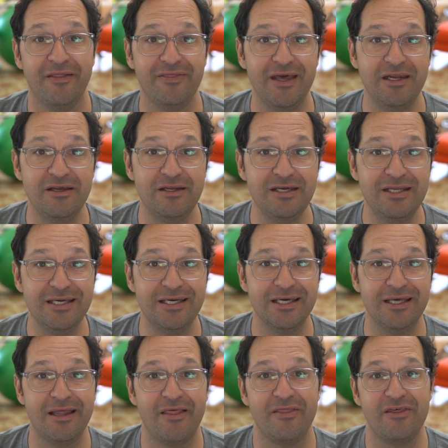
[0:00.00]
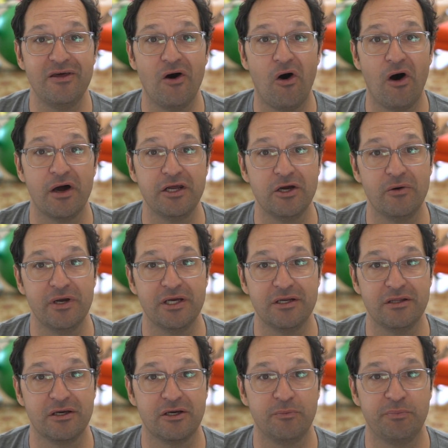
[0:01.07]
then you need to get the audio
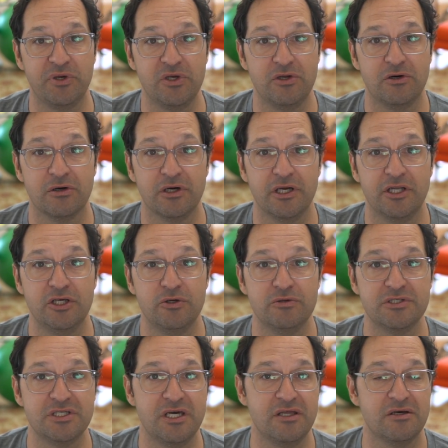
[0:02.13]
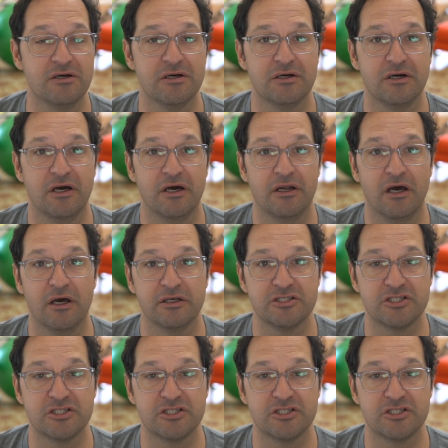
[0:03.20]
into the computer and use either a